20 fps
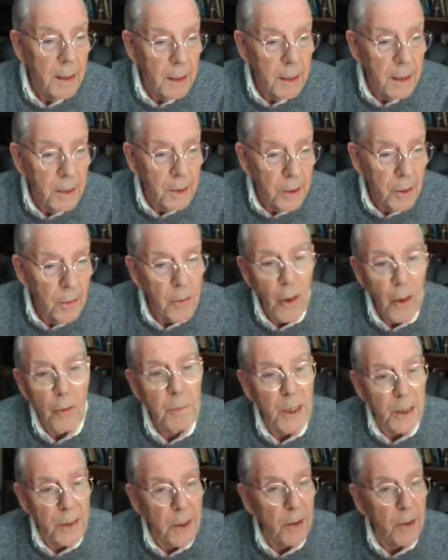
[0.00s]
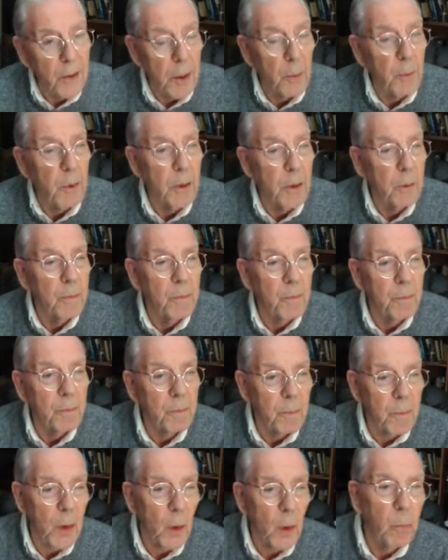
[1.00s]
Uh, you've heard me talk about
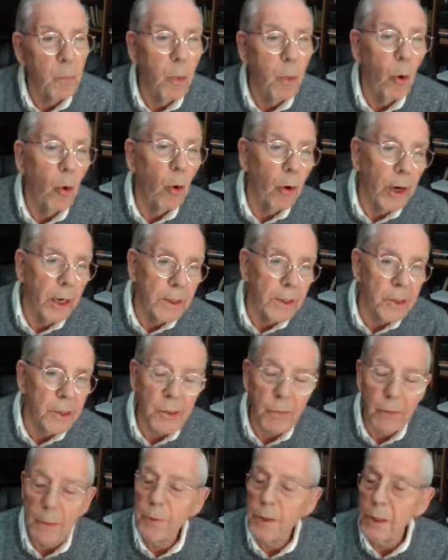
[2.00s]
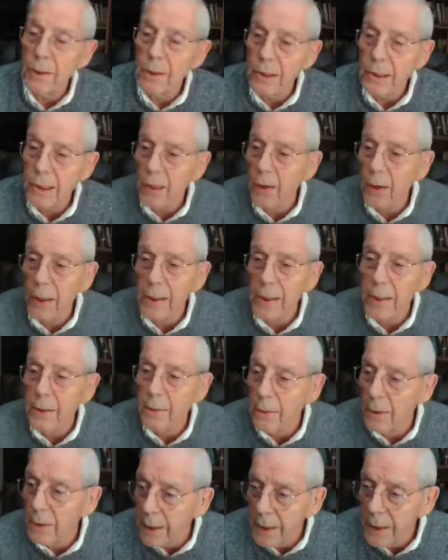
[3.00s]
boring scriptures, hard
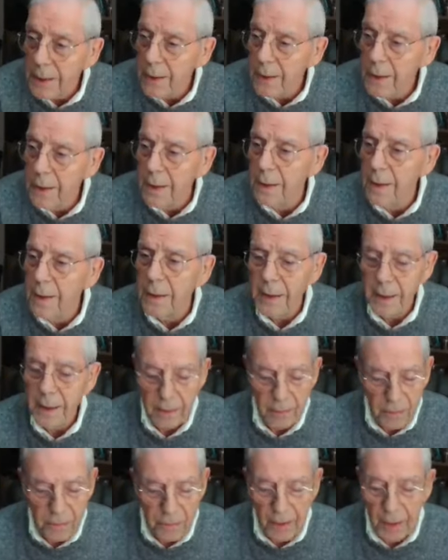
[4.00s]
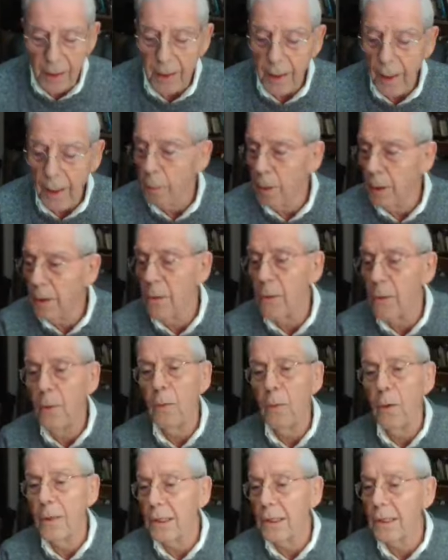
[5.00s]
to read, and you get fed up, and
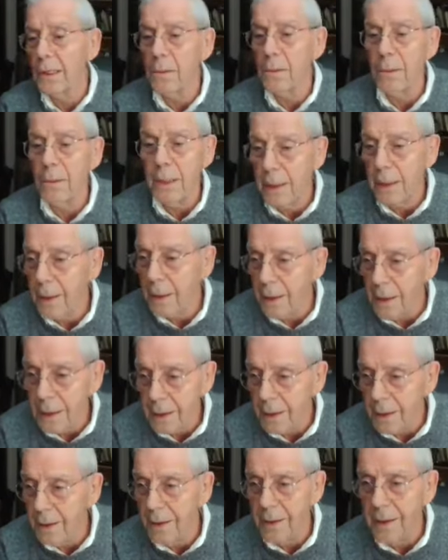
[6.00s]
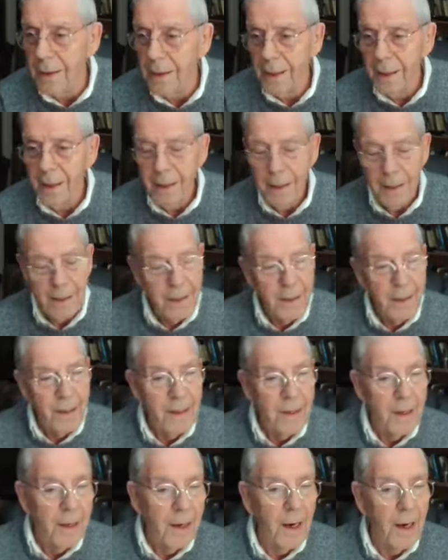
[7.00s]
who wants to read it? And,
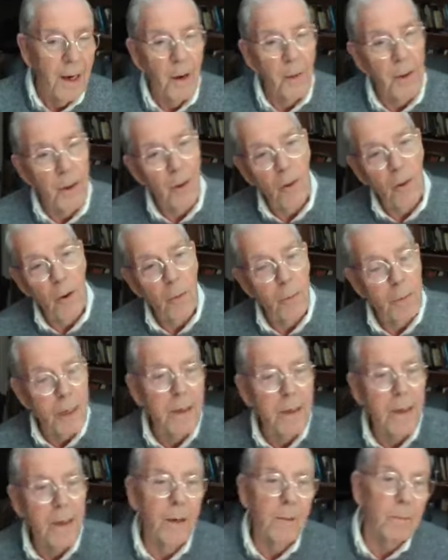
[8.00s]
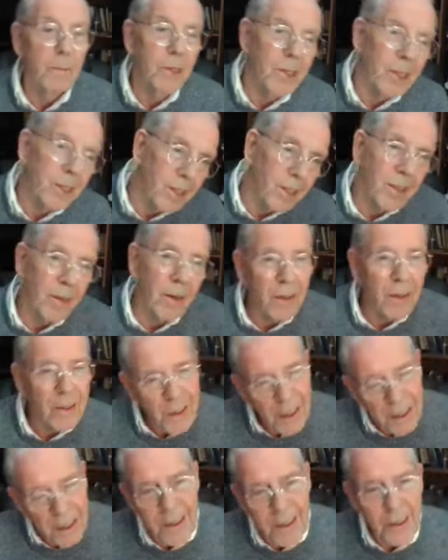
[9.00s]
how it all becomes. It's
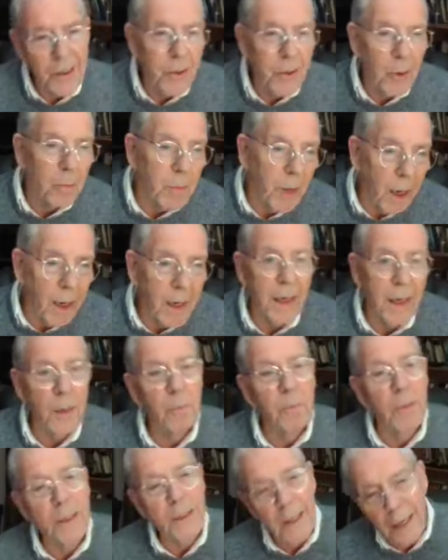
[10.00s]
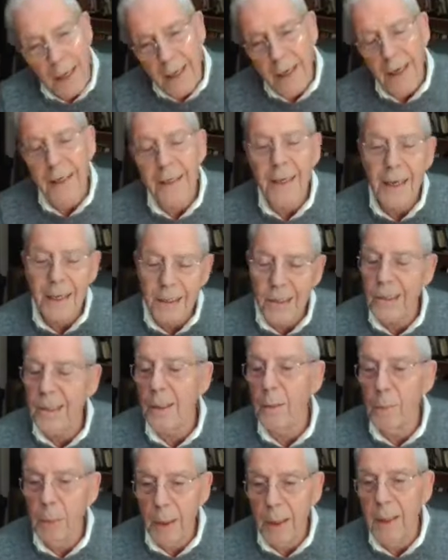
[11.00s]
all nice and dramatic, but then it
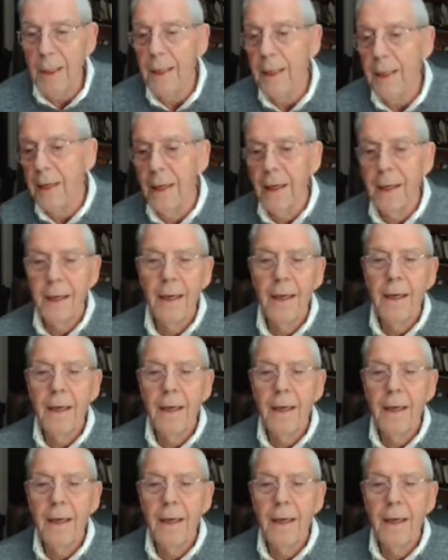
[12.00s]
gets to be,